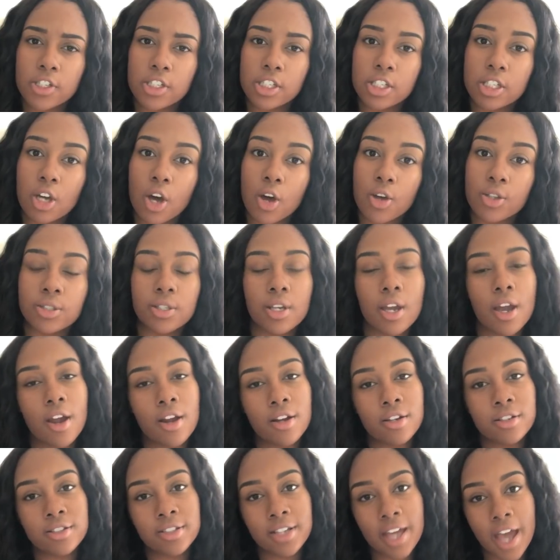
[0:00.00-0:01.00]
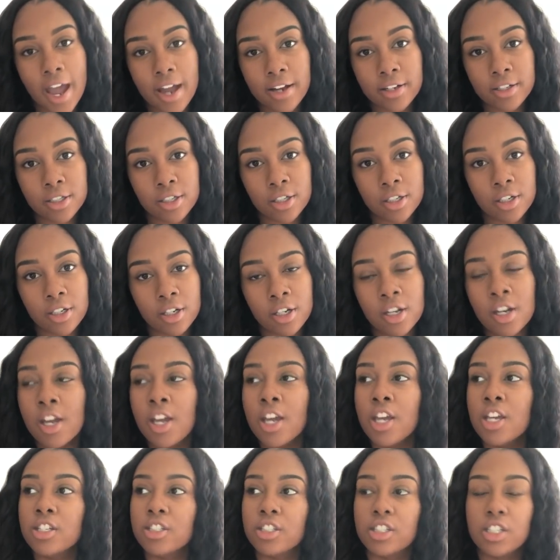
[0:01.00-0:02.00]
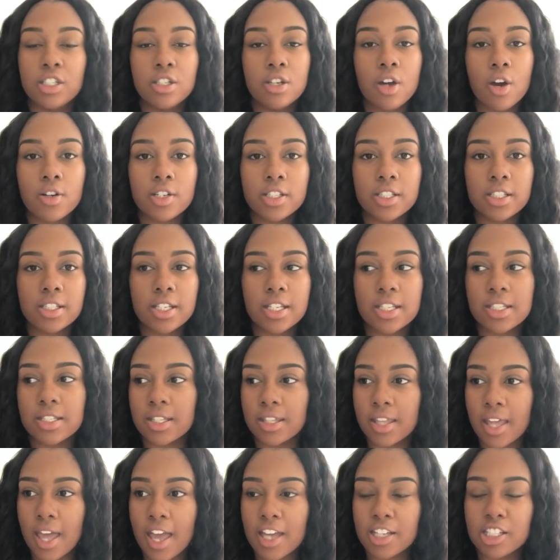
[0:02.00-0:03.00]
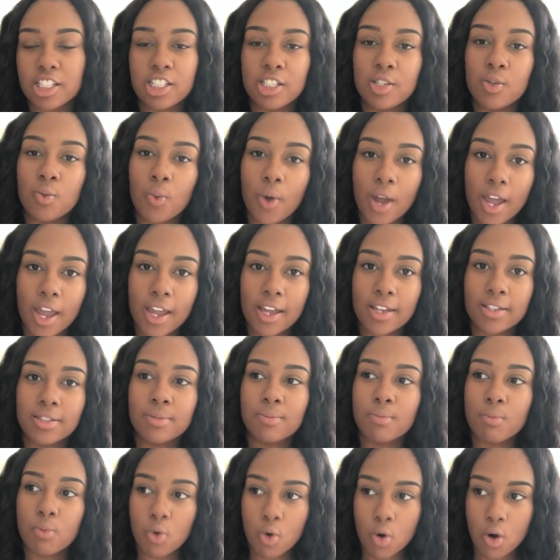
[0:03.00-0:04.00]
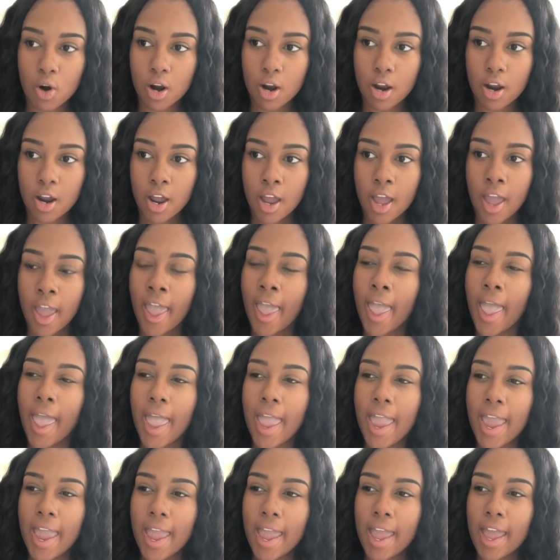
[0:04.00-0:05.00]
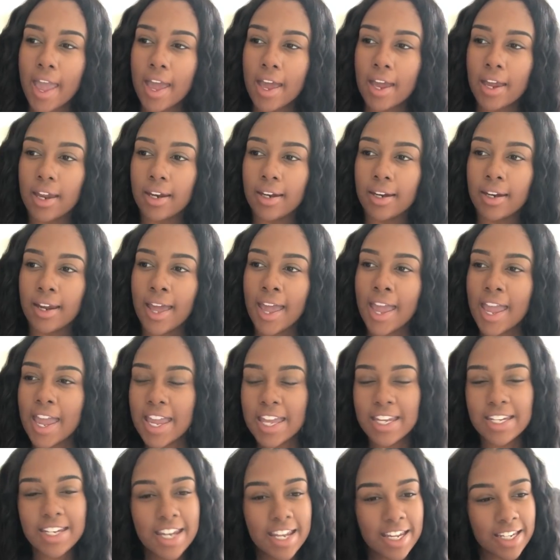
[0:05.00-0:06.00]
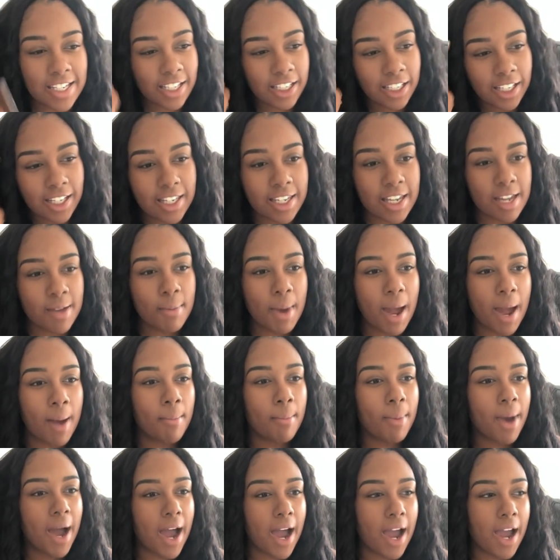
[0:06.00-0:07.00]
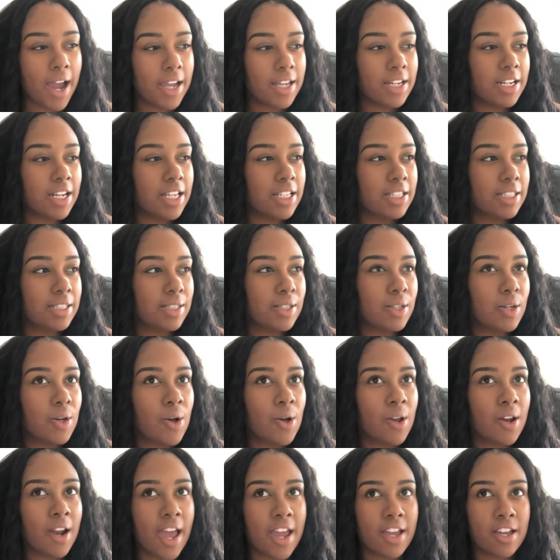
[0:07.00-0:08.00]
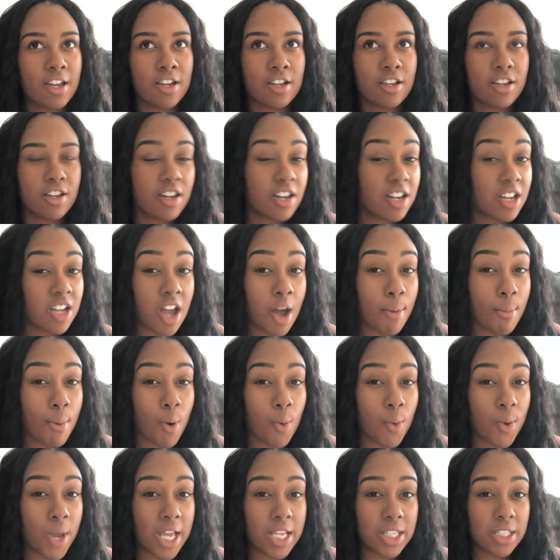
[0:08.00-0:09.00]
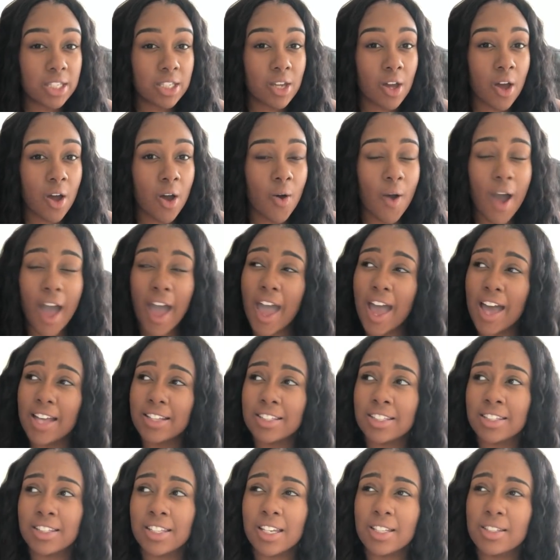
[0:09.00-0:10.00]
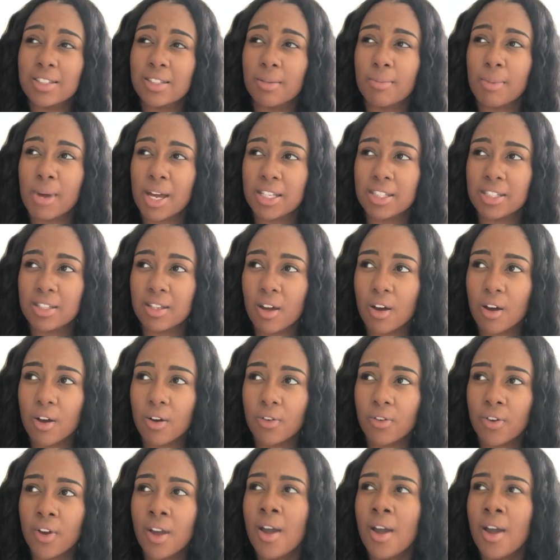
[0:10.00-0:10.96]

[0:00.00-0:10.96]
she goes to her doctor, she notices that she weighs more. And it didn't click in my mind until like a good couple weeks ago. I had to think to myself,